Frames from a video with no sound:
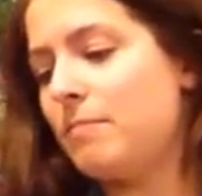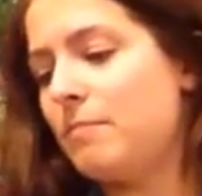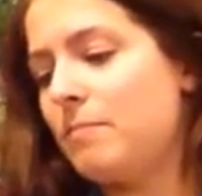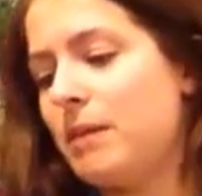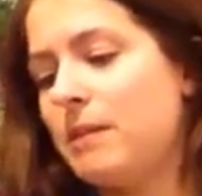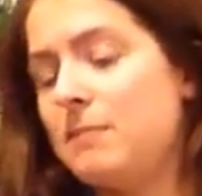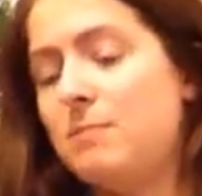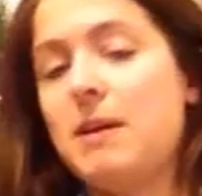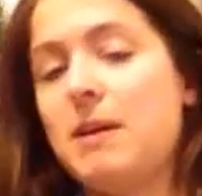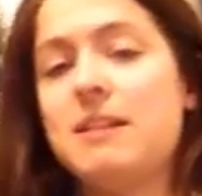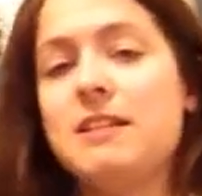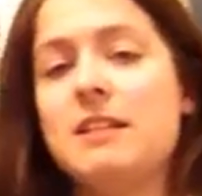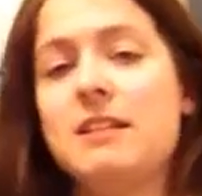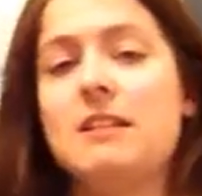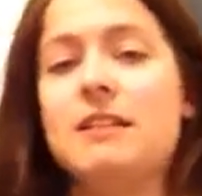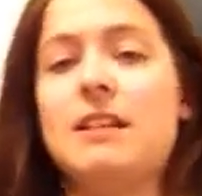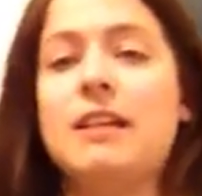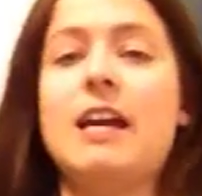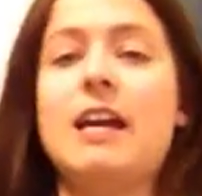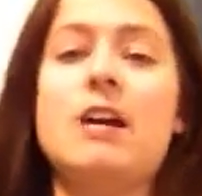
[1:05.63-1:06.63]
But
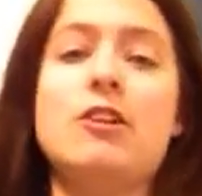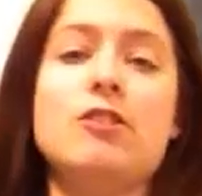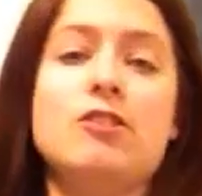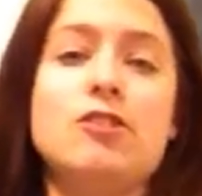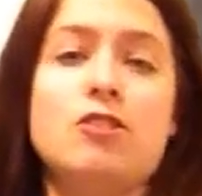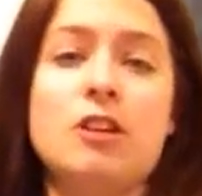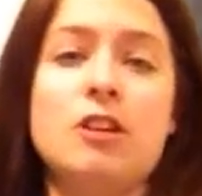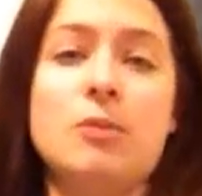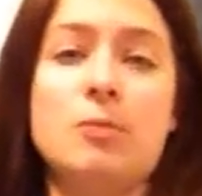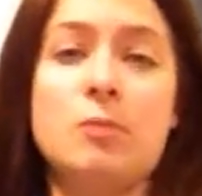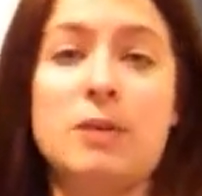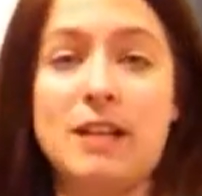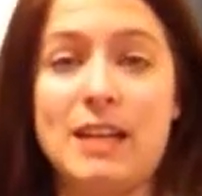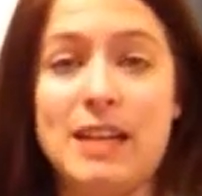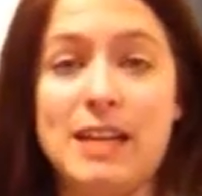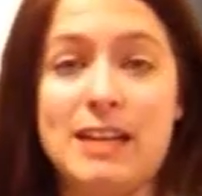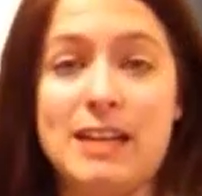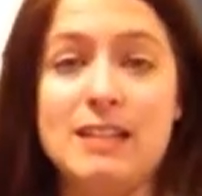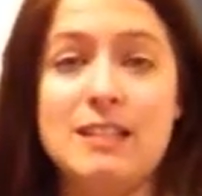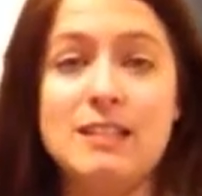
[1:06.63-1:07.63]
basically I'll show you what it
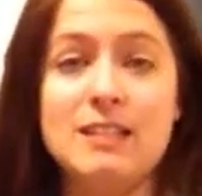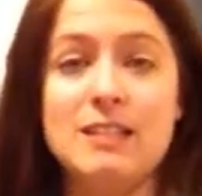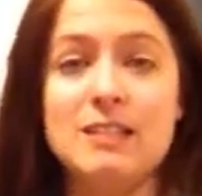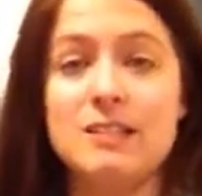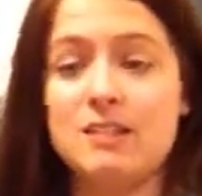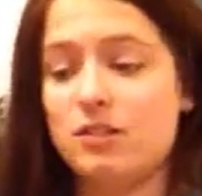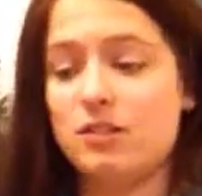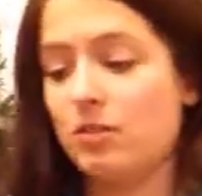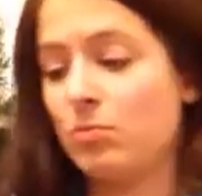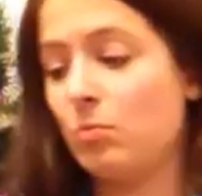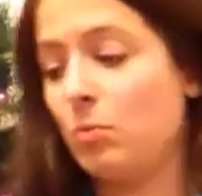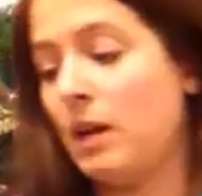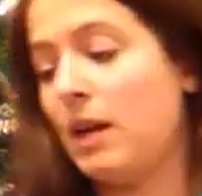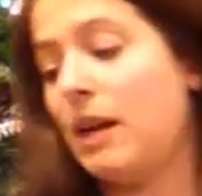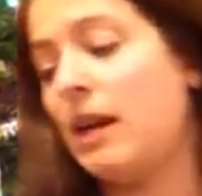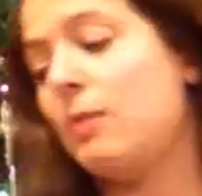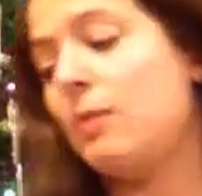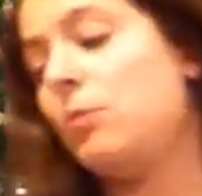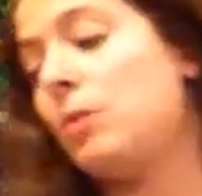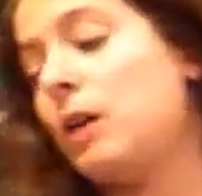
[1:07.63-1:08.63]
is,
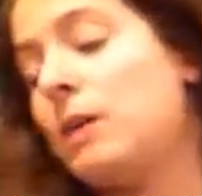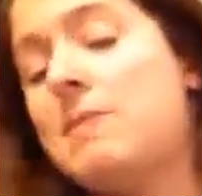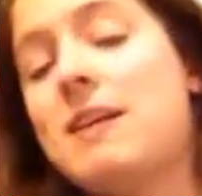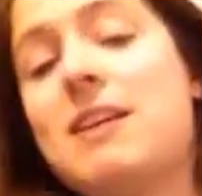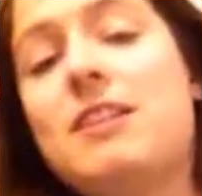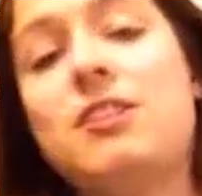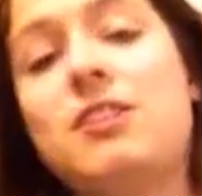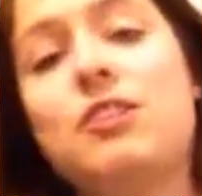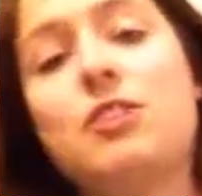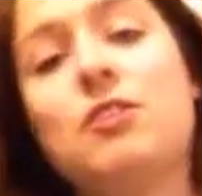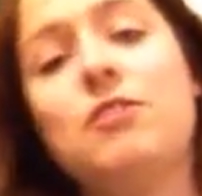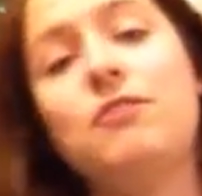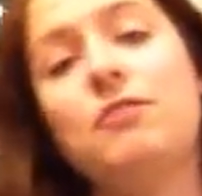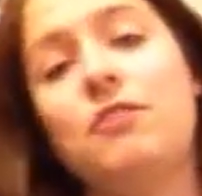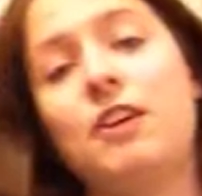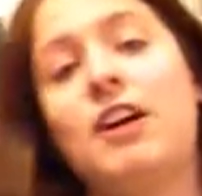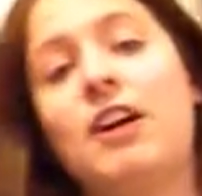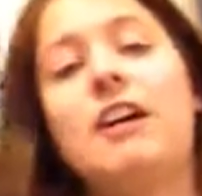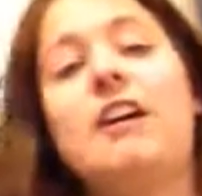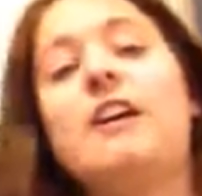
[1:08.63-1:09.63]
where I'm at so
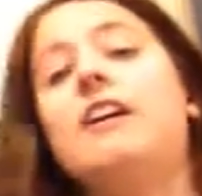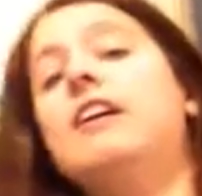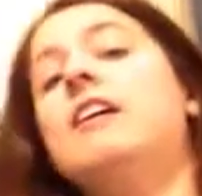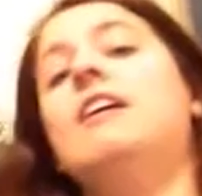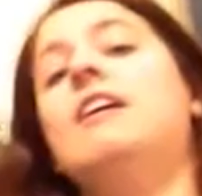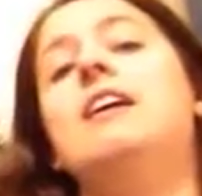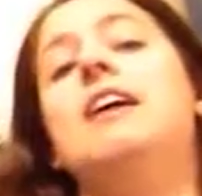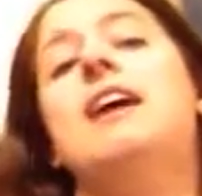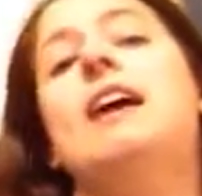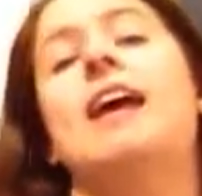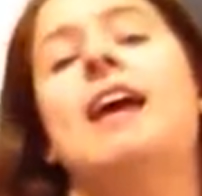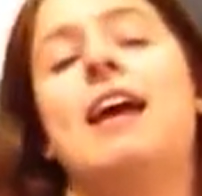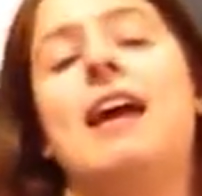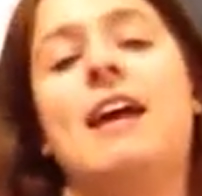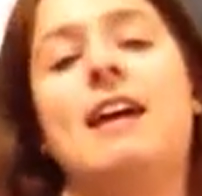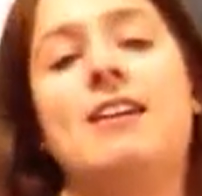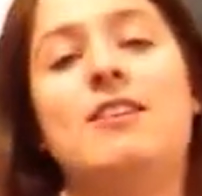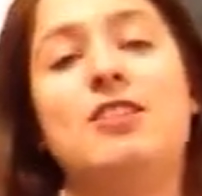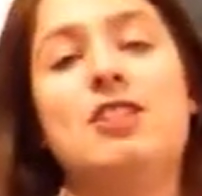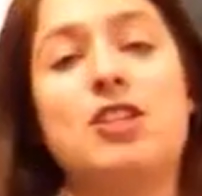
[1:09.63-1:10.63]
far,
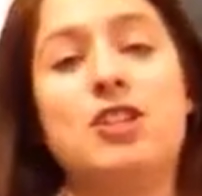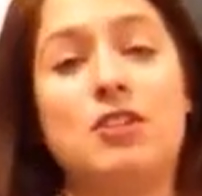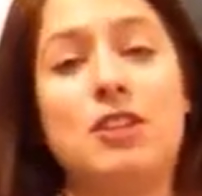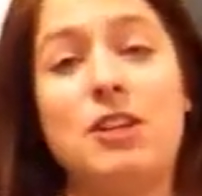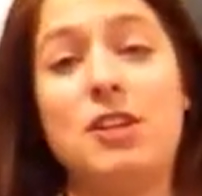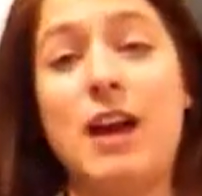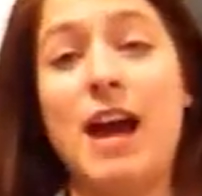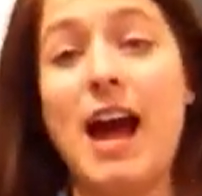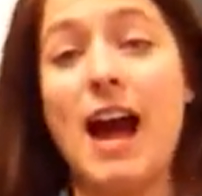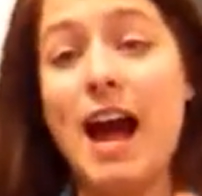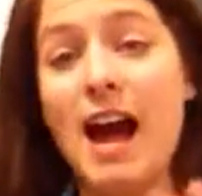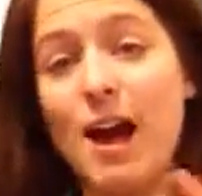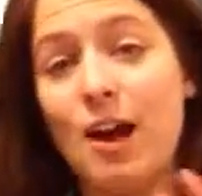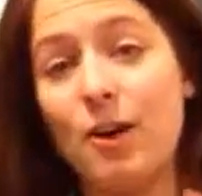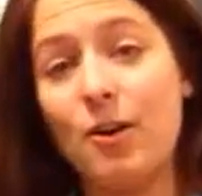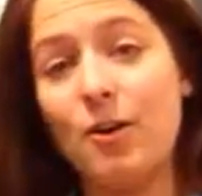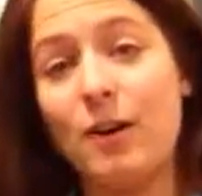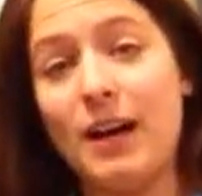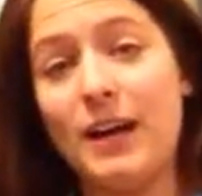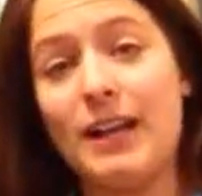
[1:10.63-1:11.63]
and show you
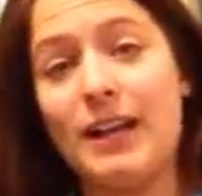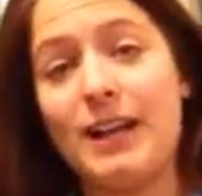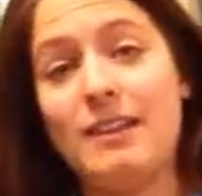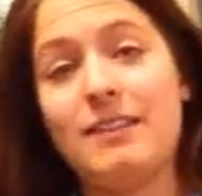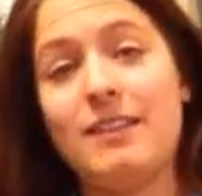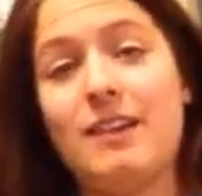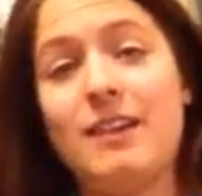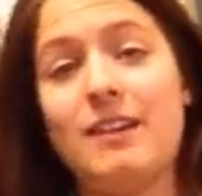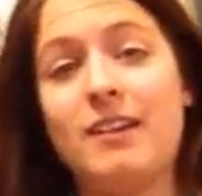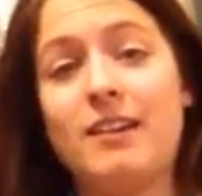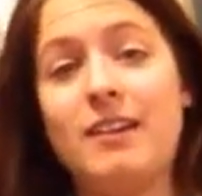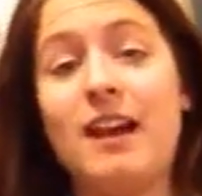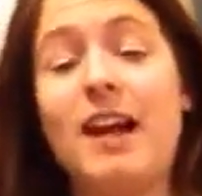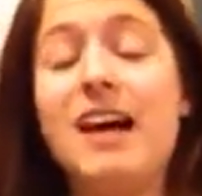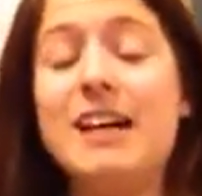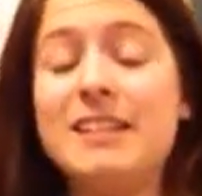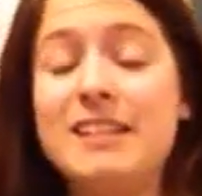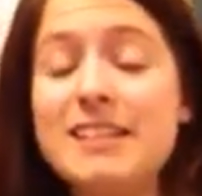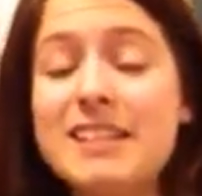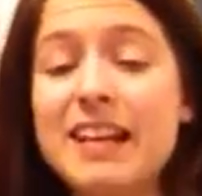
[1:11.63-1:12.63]
how I got there. I
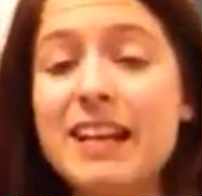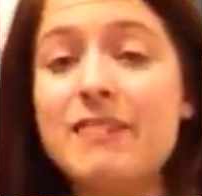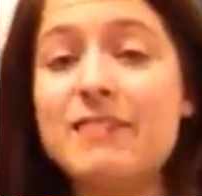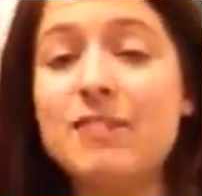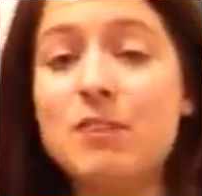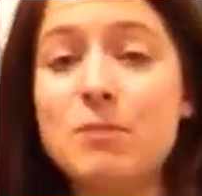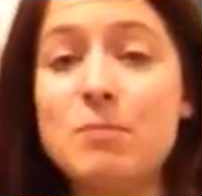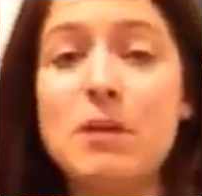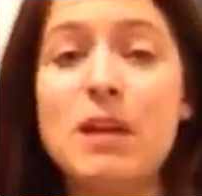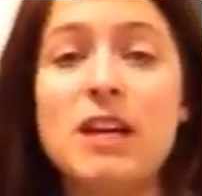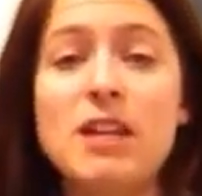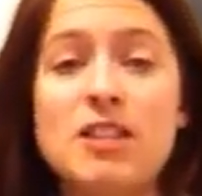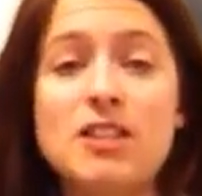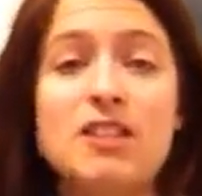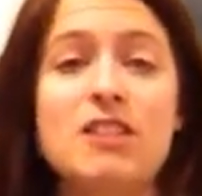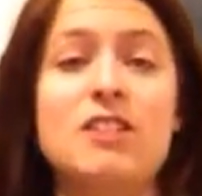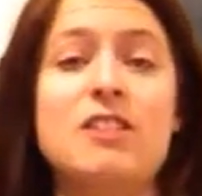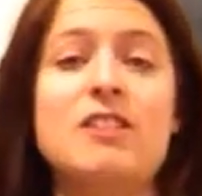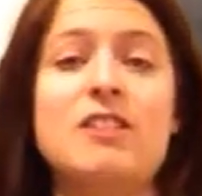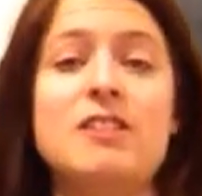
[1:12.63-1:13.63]
did take a few
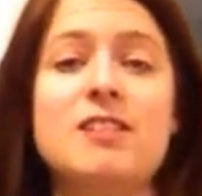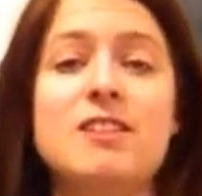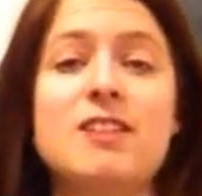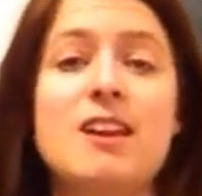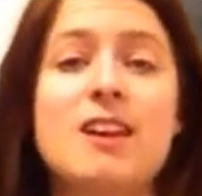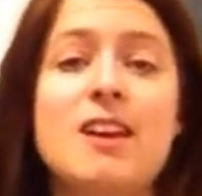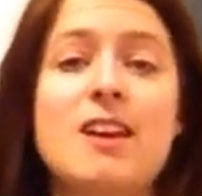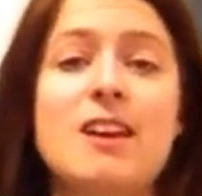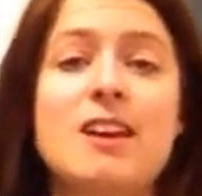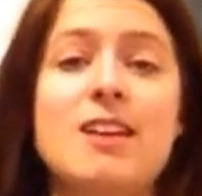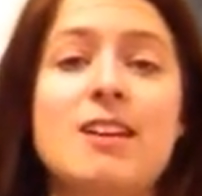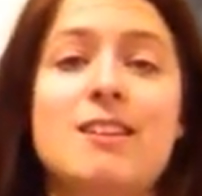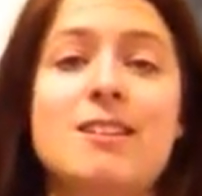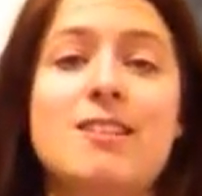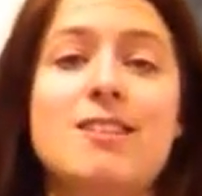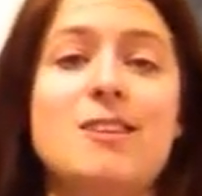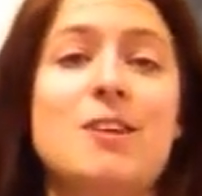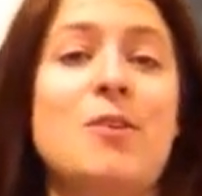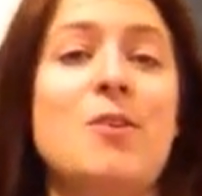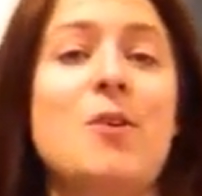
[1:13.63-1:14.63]
pictures,
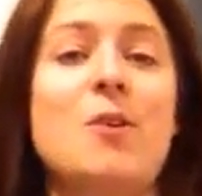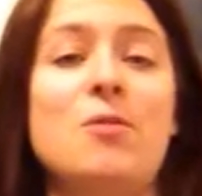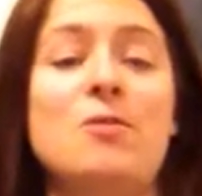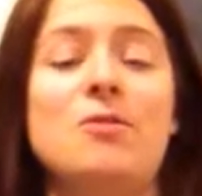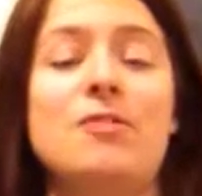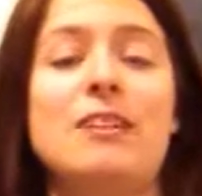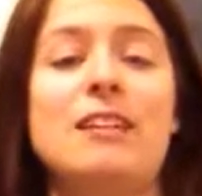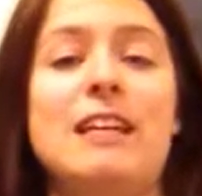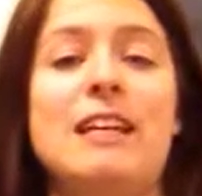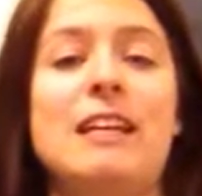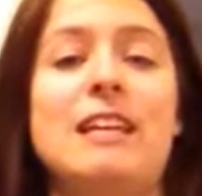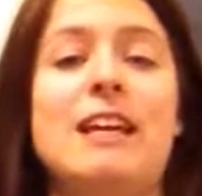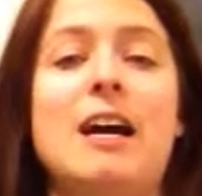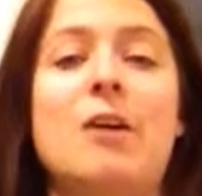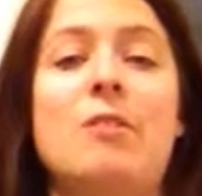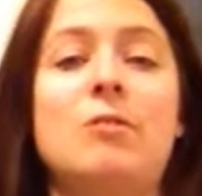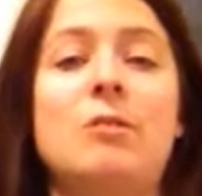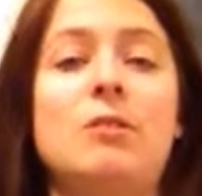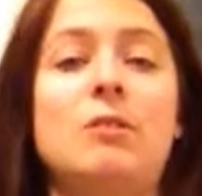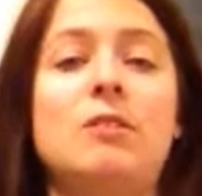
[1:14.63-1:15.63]
so hopefully
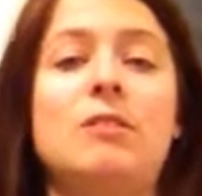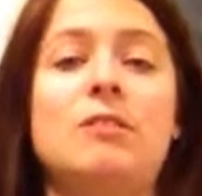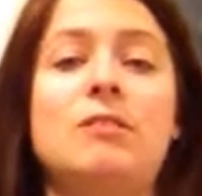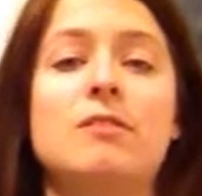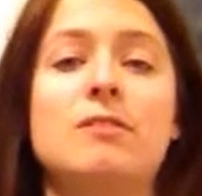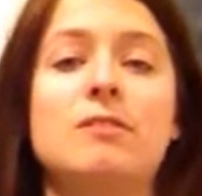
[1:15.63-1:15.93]
that will